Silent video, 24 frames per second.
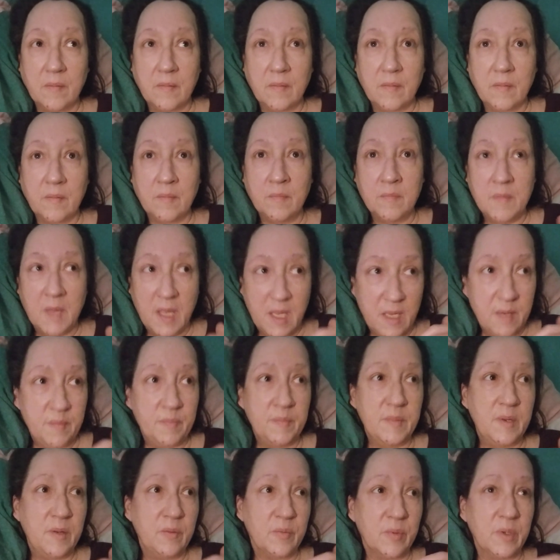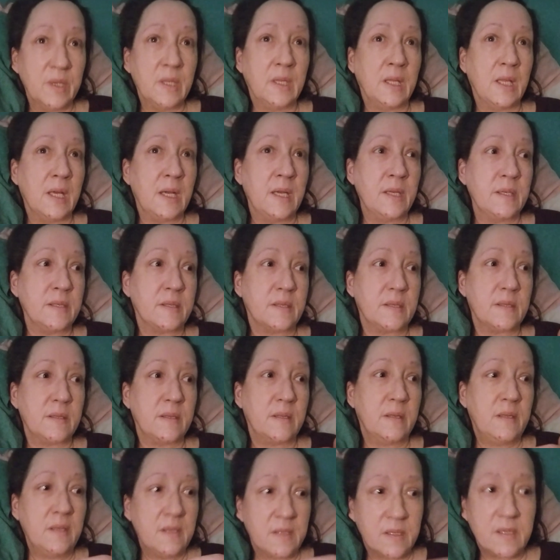made me realize
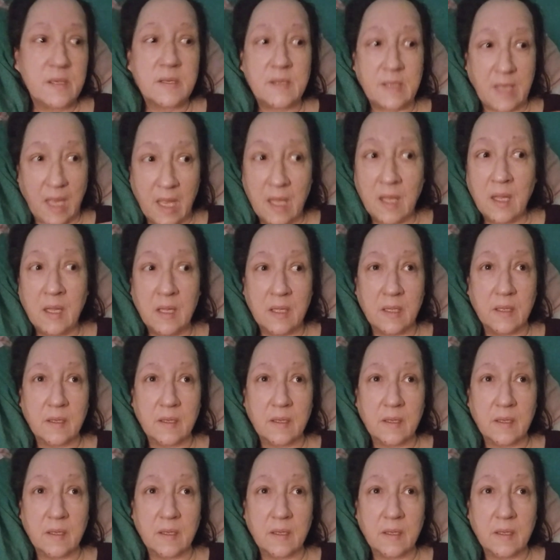this is hell